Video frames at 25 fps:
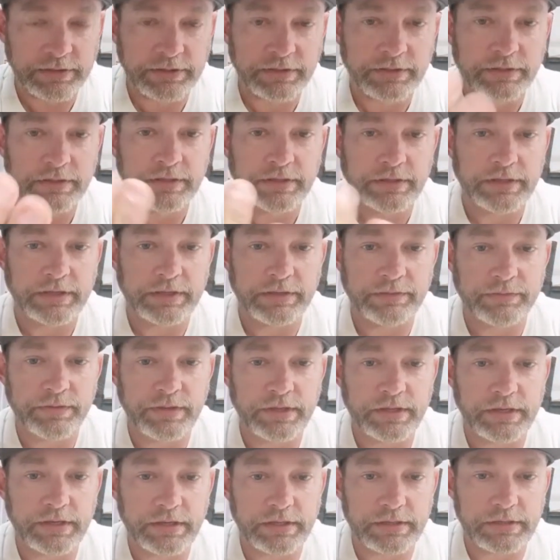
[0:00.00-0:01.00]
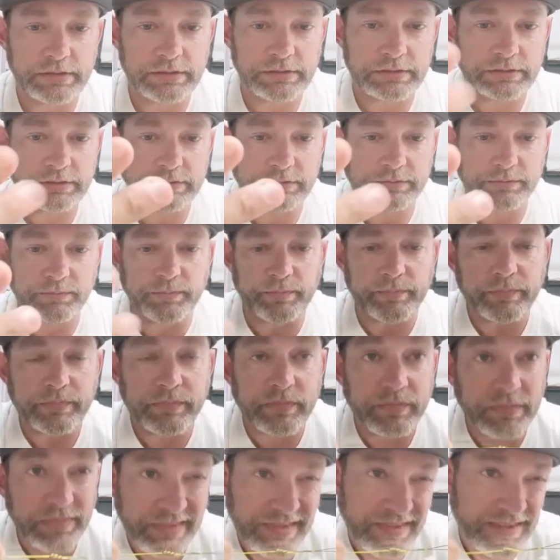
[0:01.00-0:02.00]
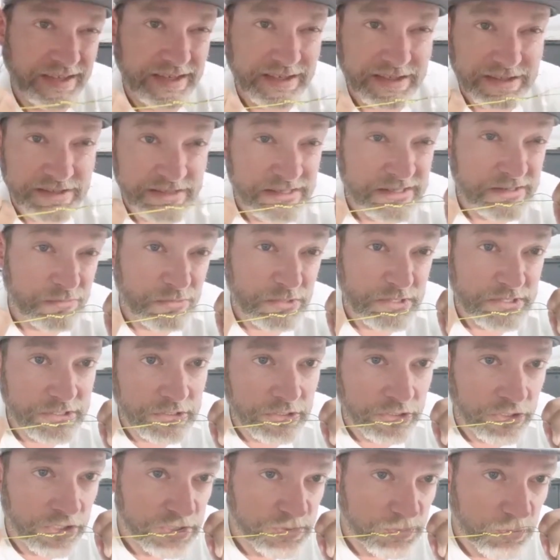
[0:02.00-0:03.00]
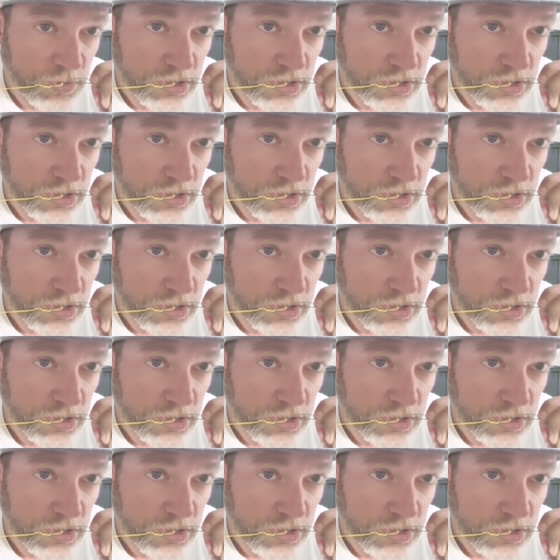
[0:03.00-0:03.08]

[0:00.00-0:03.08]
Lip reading: And then, this is where's the gross part.